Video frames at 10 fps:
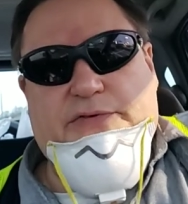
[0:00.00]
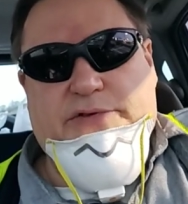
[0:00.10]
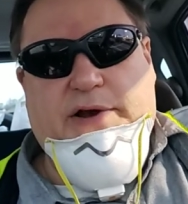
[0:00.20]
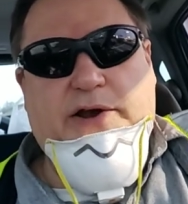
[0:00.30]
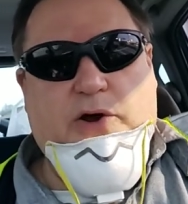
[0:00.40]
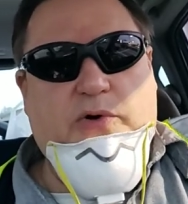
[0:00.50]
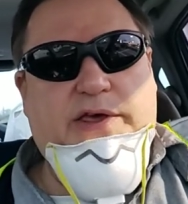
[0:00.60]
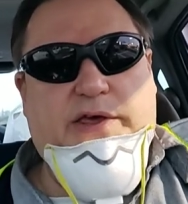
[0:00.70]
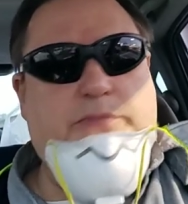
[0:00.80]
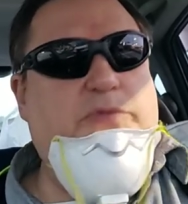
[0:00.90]
And I know he
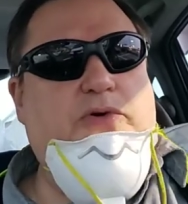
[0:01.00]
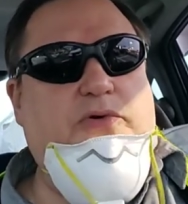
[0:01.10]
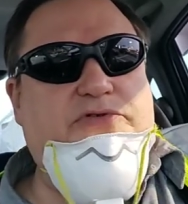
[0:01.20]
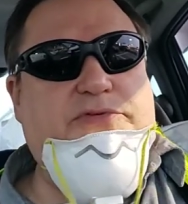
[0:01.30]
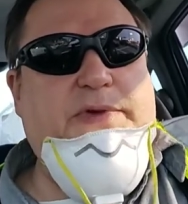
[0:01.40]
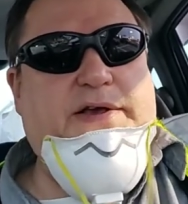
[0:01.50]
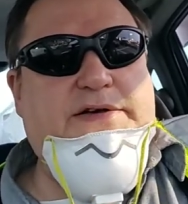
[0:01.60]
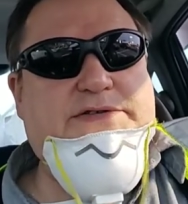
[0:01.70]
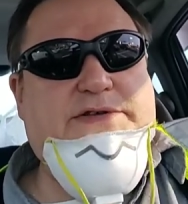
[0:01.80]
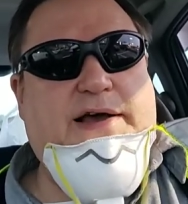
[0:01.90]
commutes
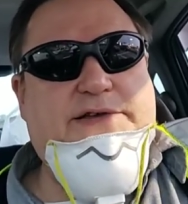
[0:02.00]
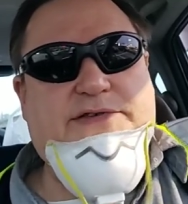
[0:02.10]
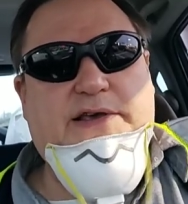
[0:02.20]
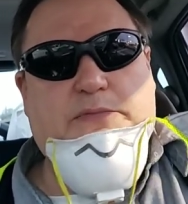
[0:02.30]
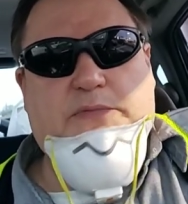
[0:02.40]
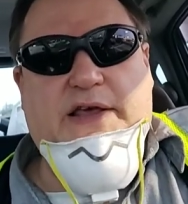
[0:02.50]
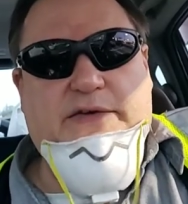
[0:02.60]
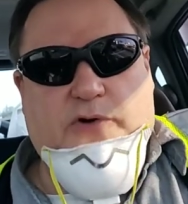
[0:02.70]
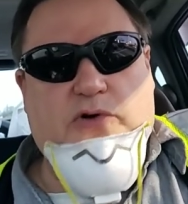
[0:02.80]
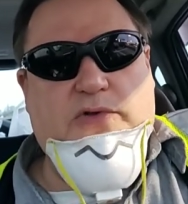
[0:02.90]
because I see him leave
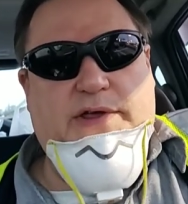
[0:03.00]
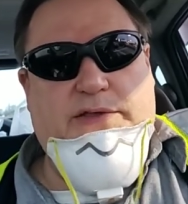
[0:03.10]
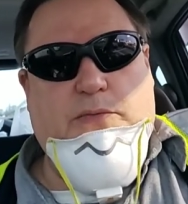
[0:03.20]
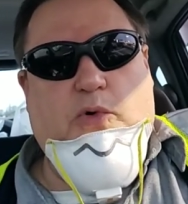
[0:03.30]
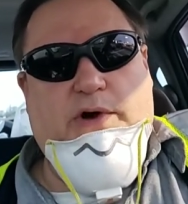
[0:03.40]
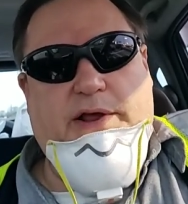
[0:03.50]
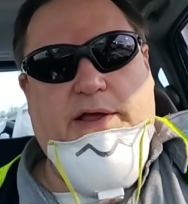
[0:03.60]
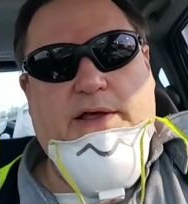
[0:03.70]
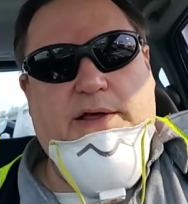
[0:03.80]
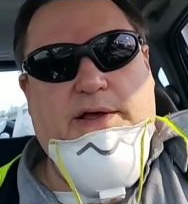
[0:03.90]
early in the
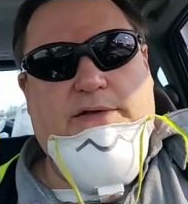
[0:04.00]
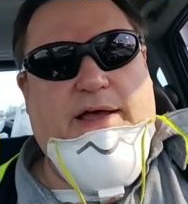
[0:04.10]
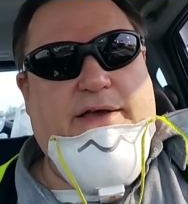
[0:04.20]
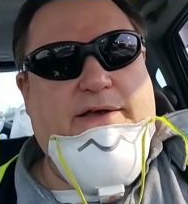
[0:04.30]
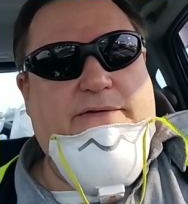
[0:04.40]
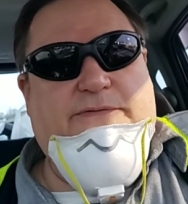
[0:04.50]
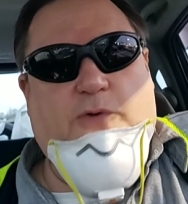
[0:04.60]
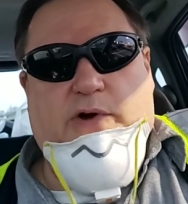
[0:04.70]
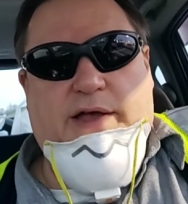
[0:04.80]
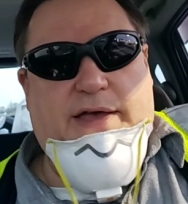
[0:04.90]
morning, like at
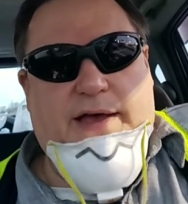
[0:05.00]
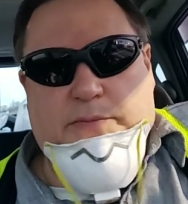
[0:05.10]
4 a.m.